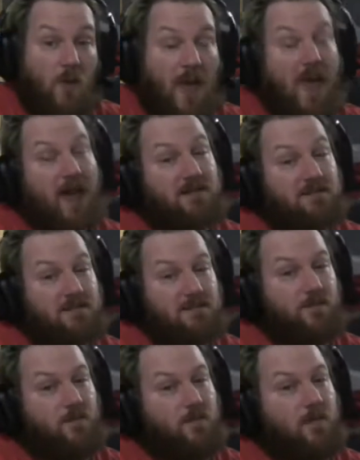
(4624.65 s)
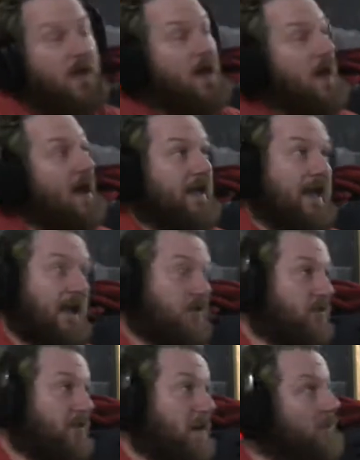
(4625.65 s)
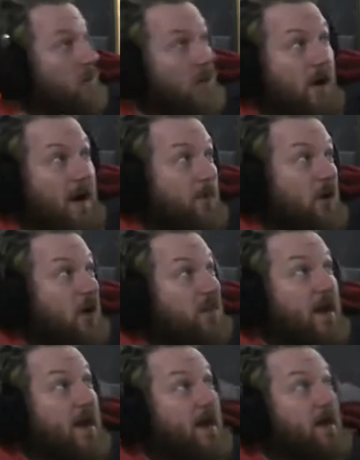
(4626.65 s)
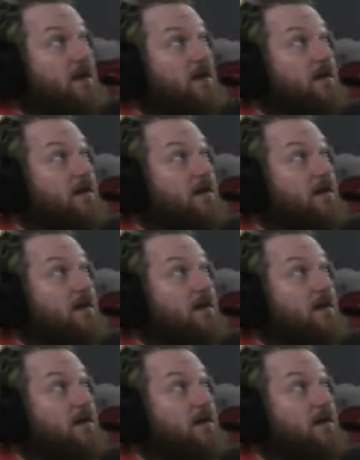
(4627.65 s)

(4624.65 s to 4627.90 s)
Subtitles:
Max. I can't remember why I bought that,